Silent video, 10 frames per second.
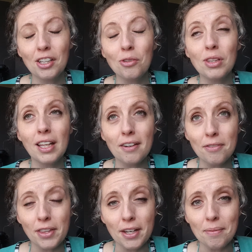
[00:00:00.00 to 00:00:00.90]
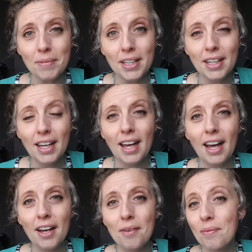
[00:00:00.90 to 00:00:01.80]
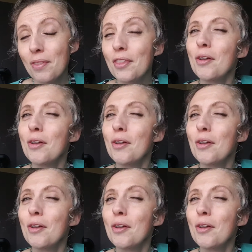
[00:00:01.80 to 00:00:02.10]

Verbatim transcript: you love them. Um,